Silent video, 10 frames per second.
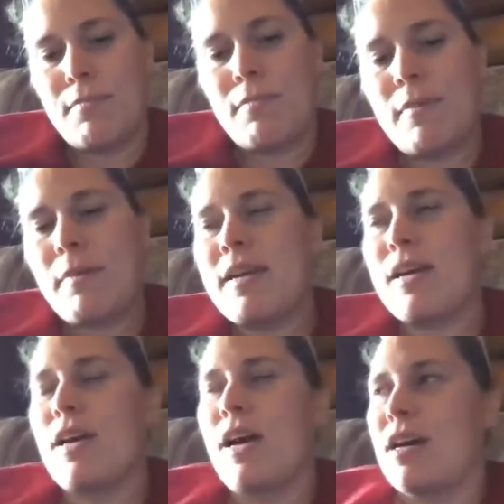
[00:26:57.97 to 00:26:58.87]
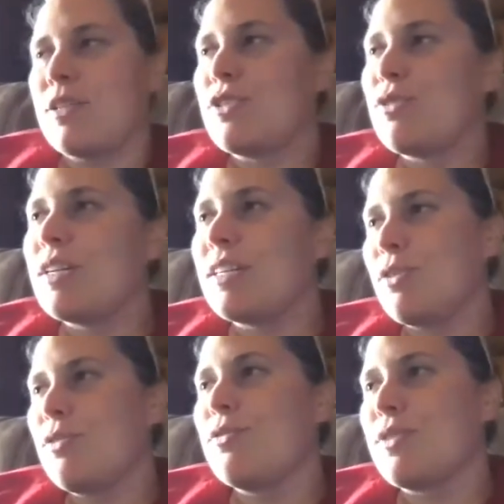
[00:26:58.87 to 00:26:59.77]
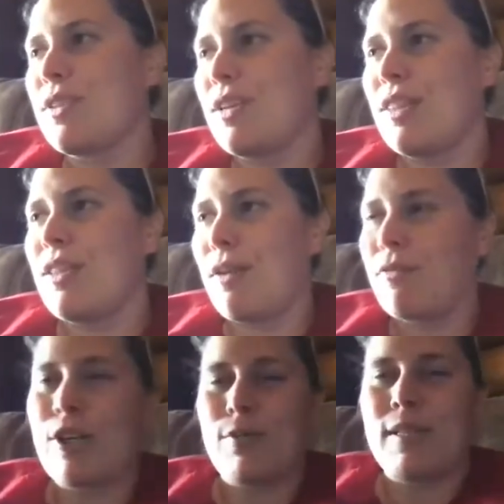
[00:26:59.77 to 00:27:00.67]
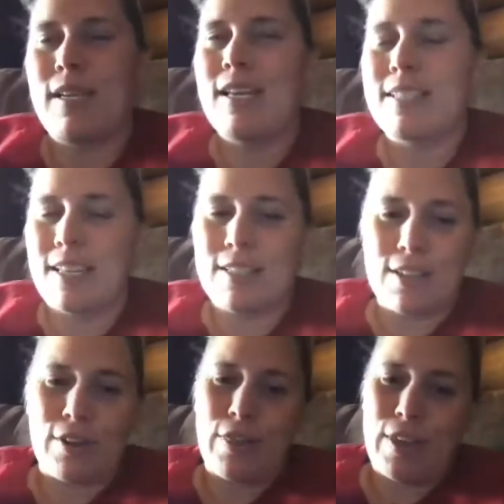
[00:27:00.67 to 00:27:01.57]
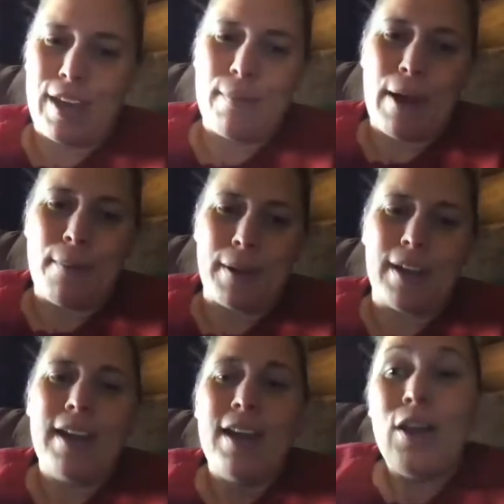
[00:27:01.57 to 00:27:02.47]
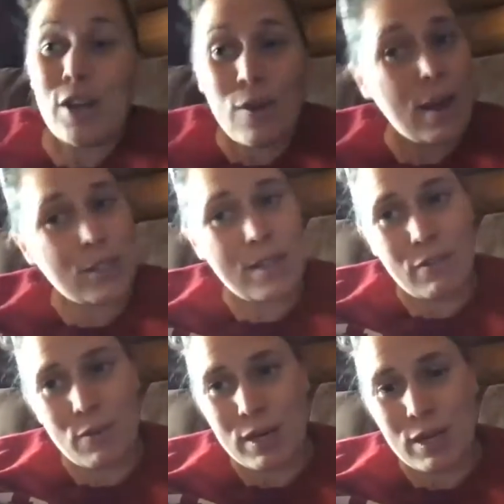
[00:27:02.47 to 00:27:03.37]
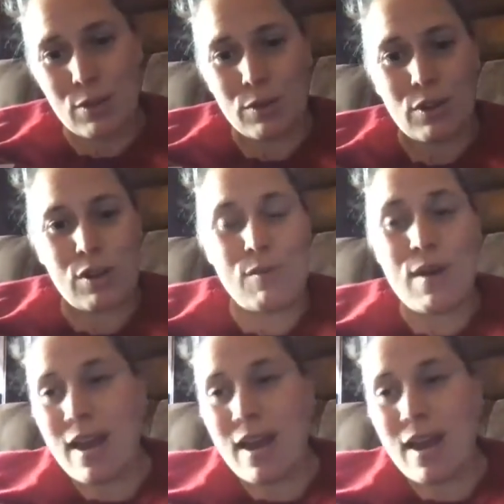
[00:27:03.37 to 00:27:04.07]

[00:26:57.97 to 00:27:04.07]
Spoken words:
maybe a student who's a freshman isn't necessarily thinking about, but as everyone gets older, you